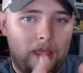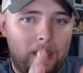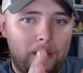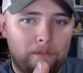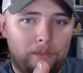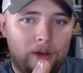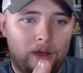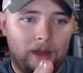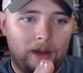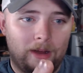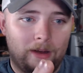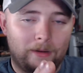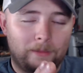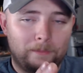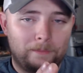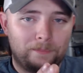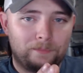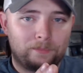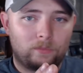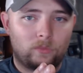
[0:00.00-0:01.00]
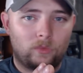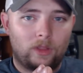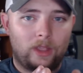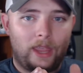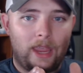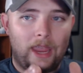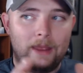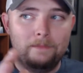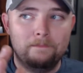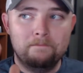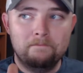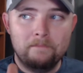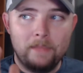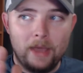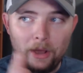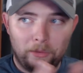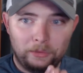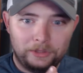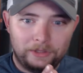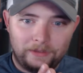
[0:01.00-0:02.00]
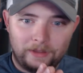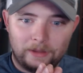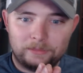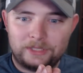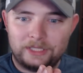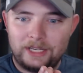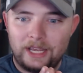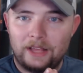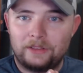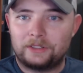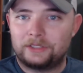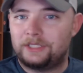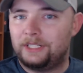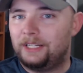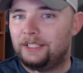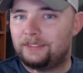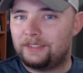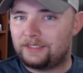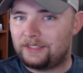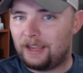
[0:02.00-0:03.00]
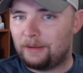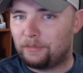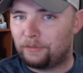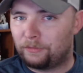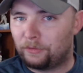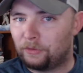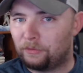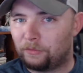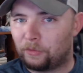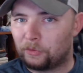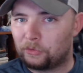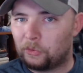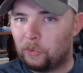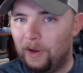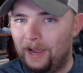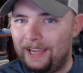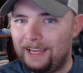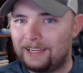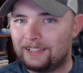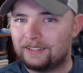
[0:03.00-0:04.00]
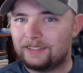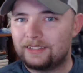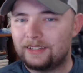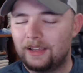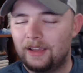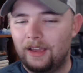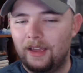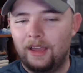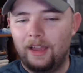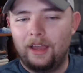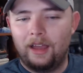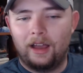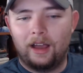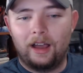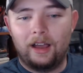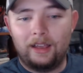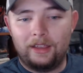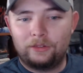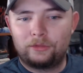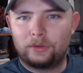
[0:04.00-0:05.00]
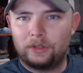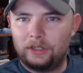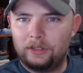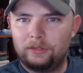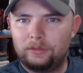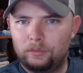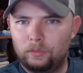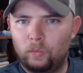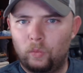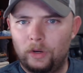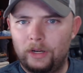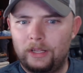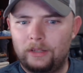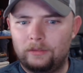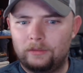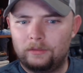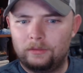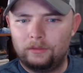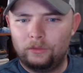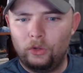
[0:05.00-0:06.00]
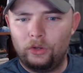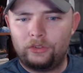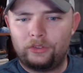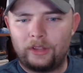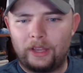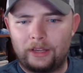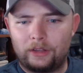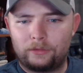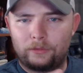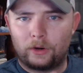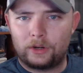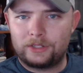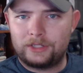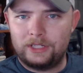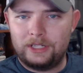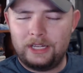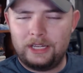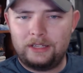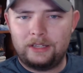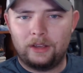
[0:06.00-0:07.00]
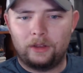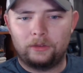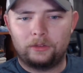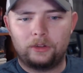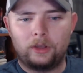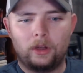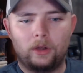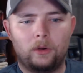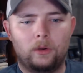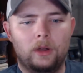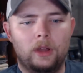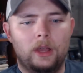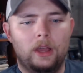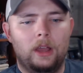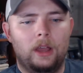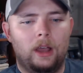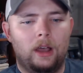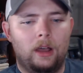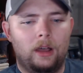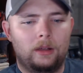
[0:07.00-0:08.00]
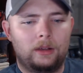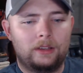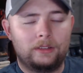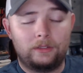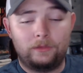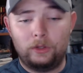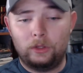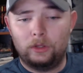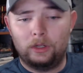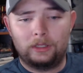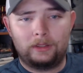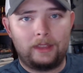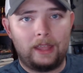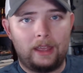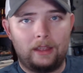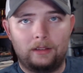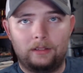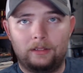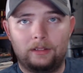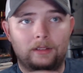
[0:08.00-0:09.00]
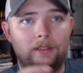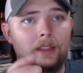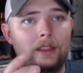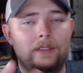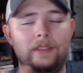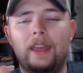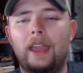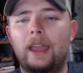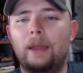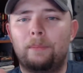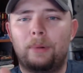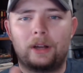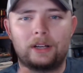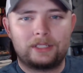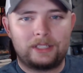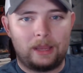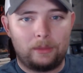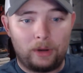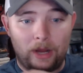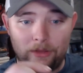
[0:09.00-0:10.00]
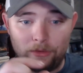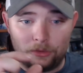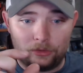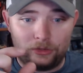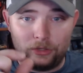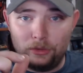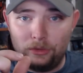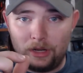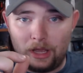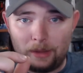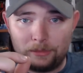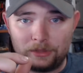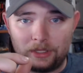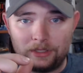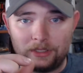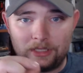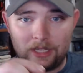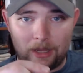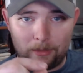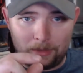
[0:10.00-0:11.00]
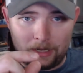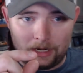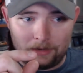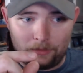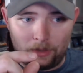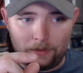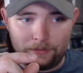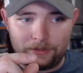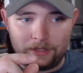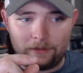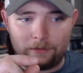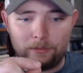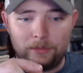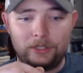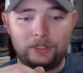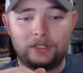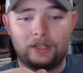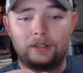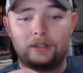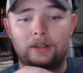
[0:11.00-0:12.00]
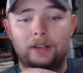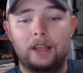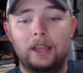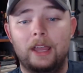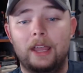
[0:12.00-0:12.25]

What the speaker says: Empire, and melded them together to get the saber for The Force Awakens. Is really what it looks like as far as the details go. Because if you look at the Empire saber had those two knobs on the top, kind of offset from each other.